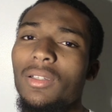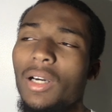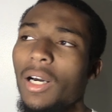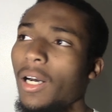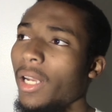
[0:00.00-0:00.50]

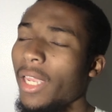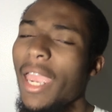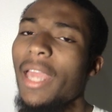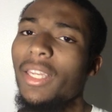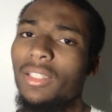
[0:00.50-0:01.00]
uh,
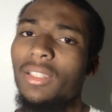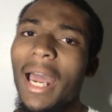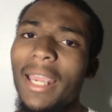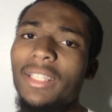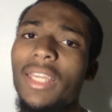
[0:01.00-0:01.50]
hidden
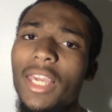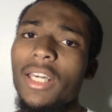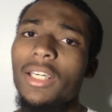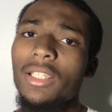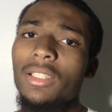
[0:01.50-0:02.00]

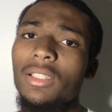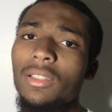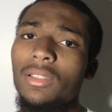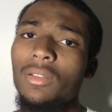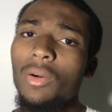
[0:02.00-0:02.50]
idea
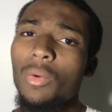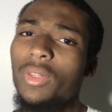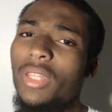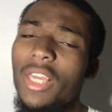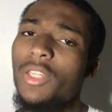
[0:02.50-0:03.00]

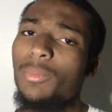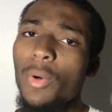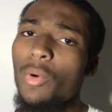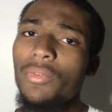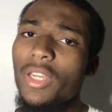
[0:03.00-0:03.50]
with these
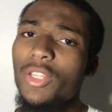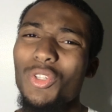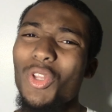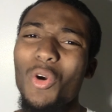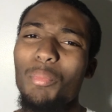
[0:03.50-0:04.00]
movies, you
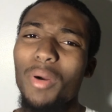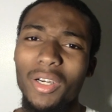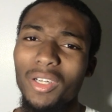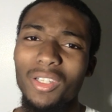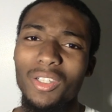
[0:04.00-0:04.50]
know,
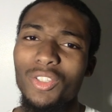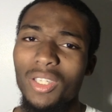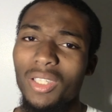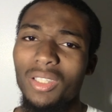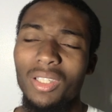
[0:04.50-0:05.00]
Purge and
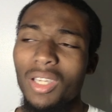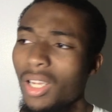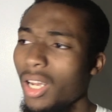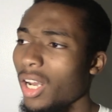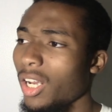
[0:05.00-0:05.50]

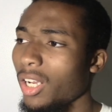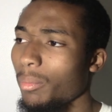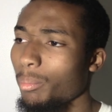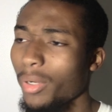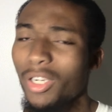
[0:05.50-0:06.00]
uh,
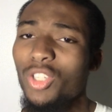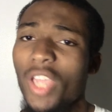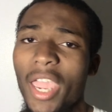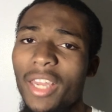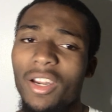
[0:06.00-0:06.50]
Purge
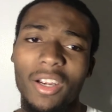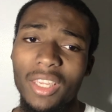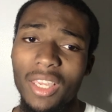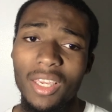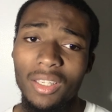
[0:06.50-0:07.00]

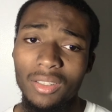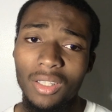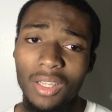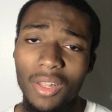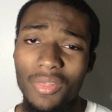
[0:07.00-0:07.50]
Anarchy and
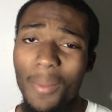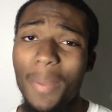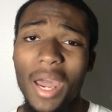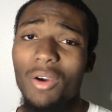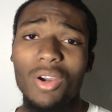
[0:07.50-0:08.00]
the
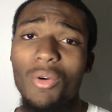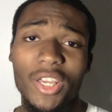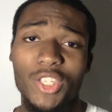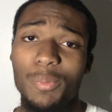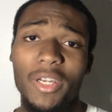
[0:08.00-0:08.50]
Belko
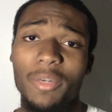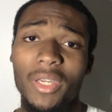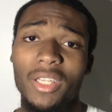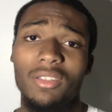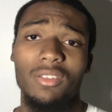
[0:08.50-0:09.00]

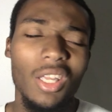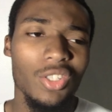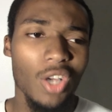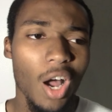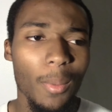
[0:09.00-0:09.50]
experiment. It's
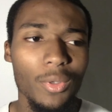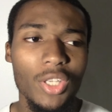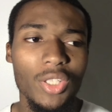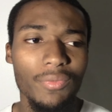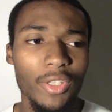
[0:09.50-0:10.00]
almost
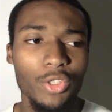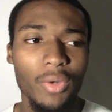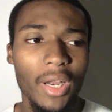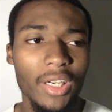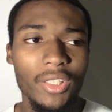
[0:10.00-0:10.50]
as if they're
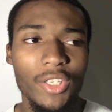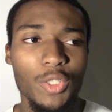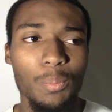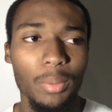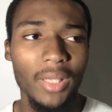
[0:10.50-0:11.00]
trying to
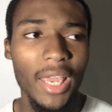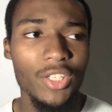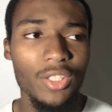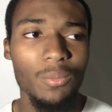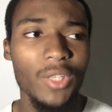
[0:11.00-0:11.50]
display
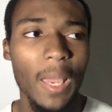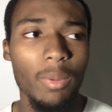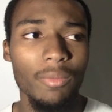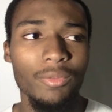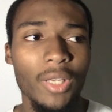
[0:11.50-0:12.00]
some type
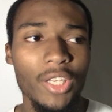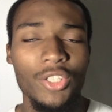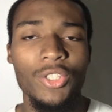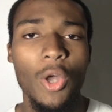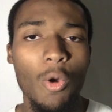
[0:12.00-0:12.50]
of
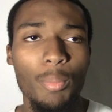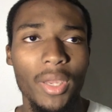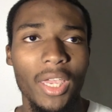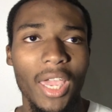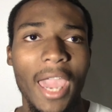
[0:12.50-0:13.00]

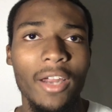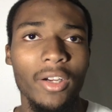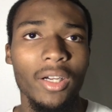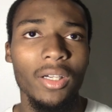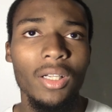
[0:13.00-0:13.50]
dystopic
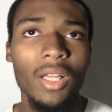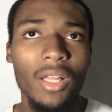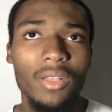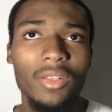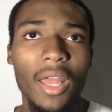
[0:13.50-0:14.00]
era
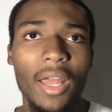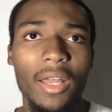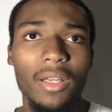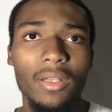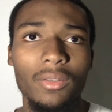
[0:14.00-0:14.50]

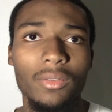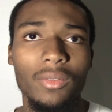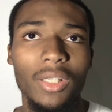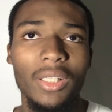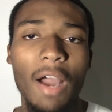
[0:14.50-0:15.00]
that
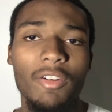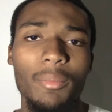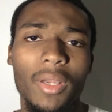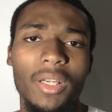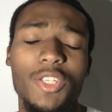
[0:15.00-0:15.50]
the
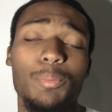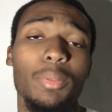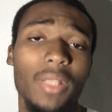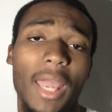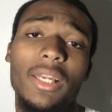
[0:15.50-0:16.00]
government is
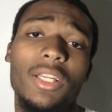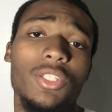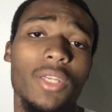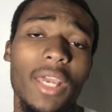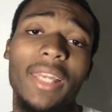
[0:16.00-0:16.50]
planning
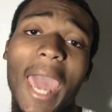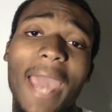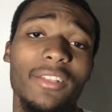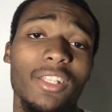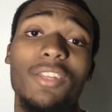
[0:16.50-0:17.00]
to
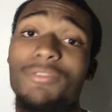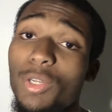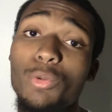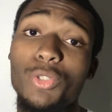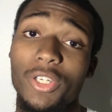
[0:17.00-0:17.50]
enact in the
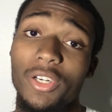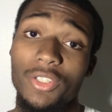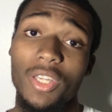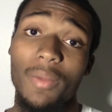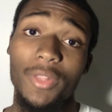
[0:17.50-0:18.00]
future or
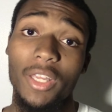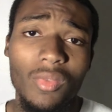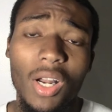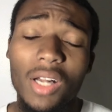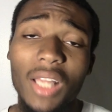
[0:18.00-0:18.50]
something.
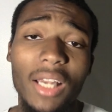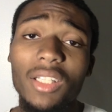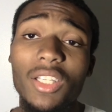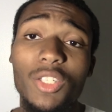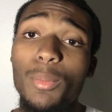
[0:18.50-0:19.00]
A lot of
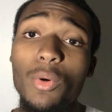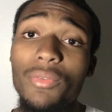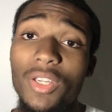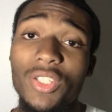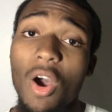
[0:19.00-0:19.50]
these
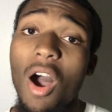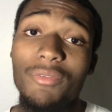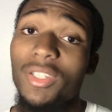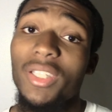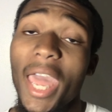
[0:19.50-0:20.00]
movies
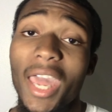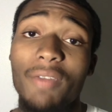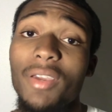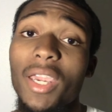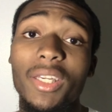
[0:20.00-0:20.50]
often
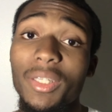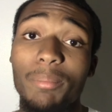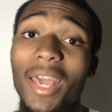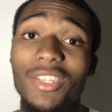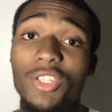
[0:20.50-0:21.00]
have hidden
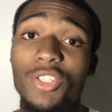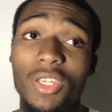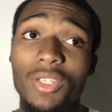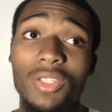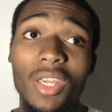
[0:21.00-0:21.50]

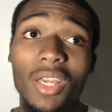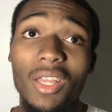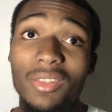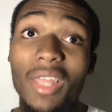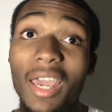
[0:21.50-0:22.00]
messages
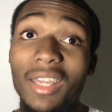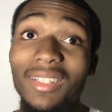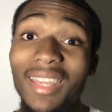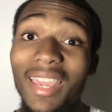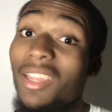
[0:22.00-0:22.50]
that
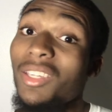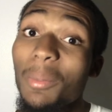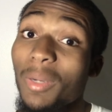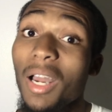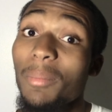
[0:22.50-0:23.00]
end
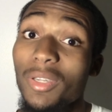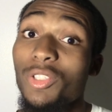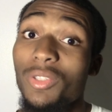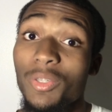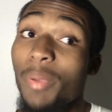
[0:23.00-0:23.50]
up coming
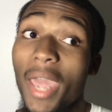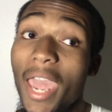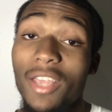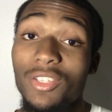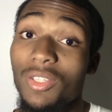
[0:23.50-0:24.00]
to
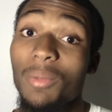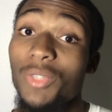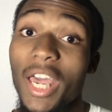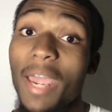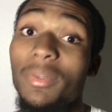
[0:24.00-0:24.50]
pass
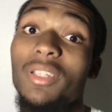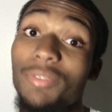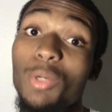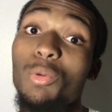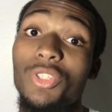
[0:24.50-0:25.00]
sometime in the
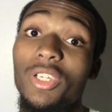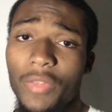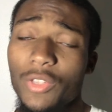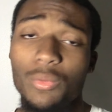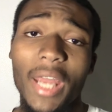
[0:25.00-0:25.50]
future.
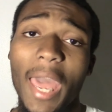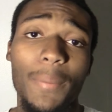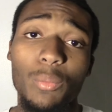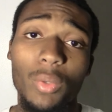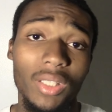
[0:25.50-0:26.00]
That's what happened with